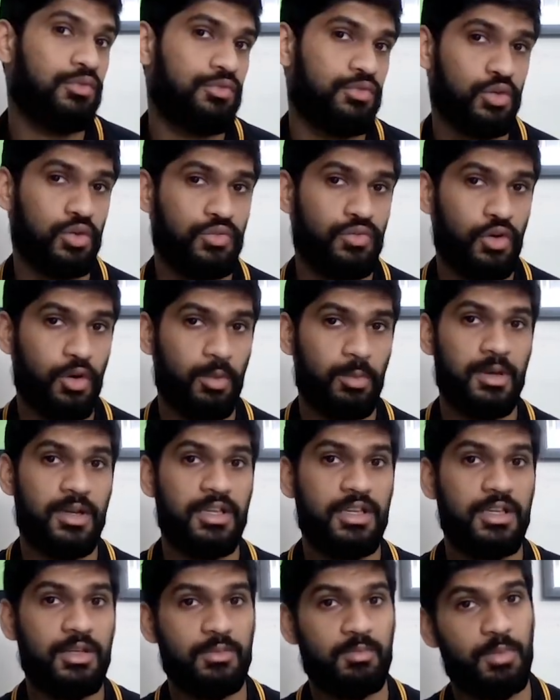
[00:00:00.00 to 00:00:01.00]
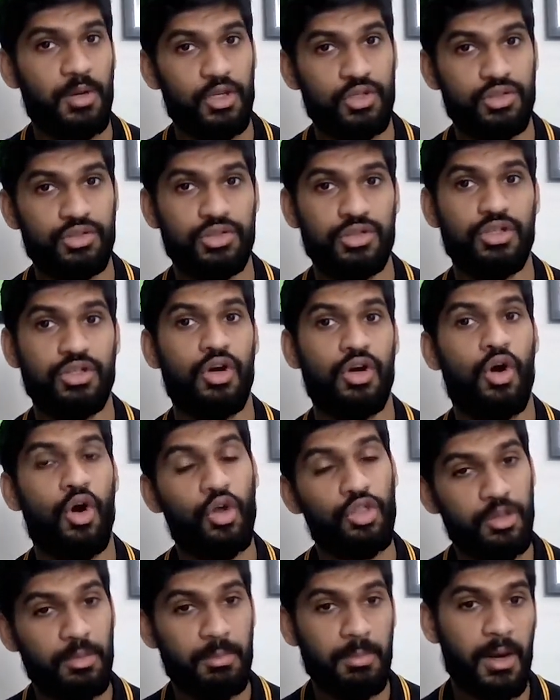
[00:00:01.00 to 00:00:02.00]
of uniformity in pressure
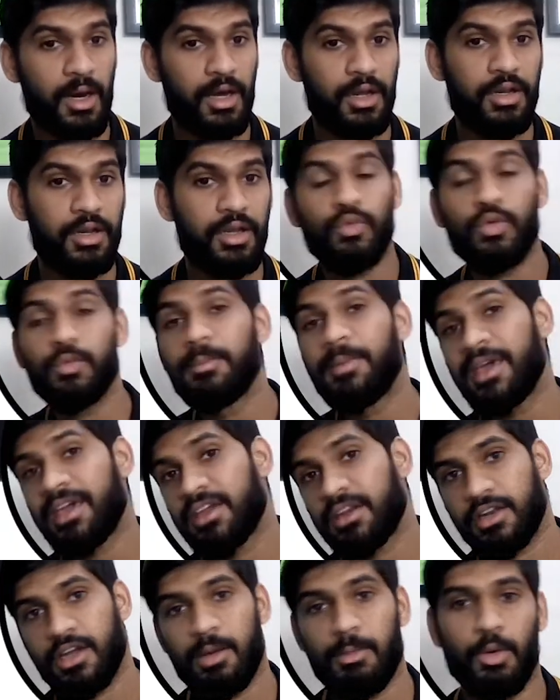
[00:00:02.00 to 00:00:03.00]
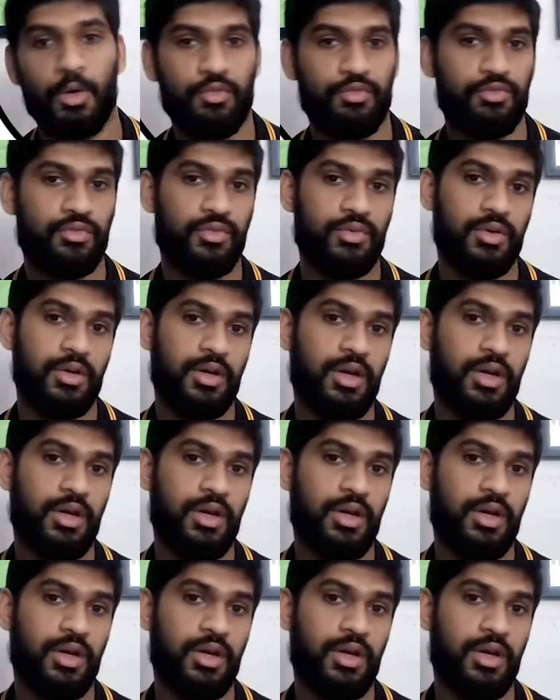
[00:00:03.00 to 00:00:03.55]
on the bar would make it come off.